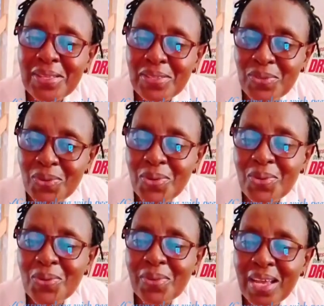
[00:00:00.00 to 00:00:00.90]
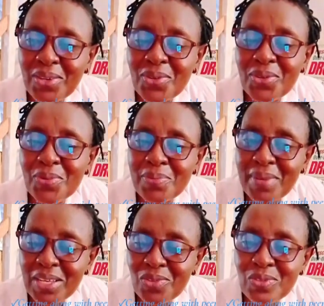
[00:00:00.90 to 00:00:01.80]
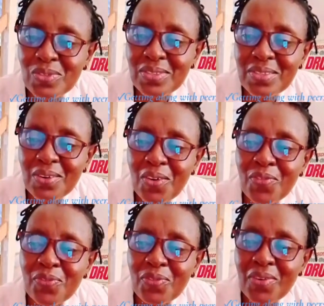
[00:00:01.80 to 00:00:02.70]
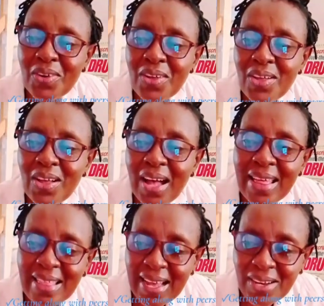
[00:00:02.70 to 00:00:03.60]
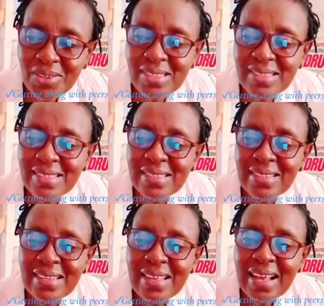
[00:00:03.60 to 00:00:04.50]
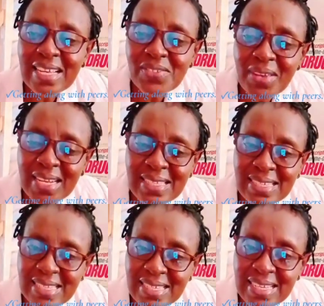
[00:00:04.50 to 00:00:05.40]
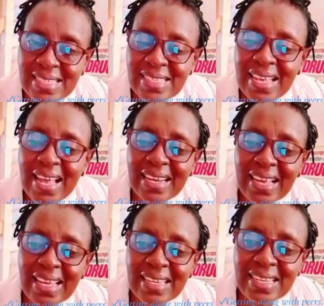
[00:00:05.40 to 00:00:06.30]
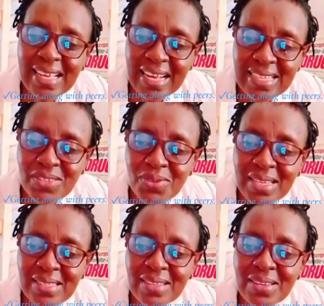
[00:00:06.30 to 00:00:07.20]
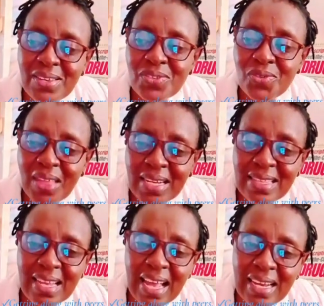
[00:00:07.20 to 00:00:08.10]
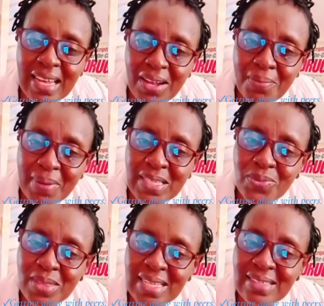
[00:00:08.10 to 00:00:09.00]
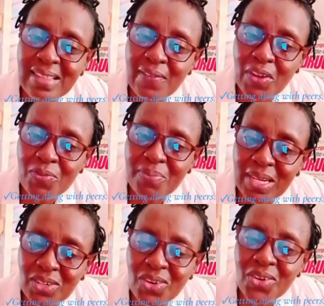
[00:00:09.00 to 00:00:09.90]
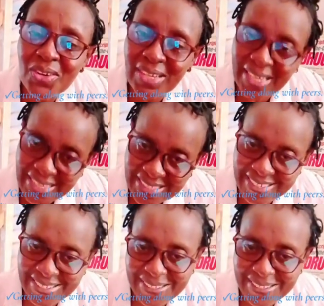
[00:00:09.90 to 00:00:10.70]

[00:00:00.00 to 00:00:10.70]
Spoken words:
So we are told we make use of other adults as well as teachers and guiding counselors so that they can help us with this developmental task.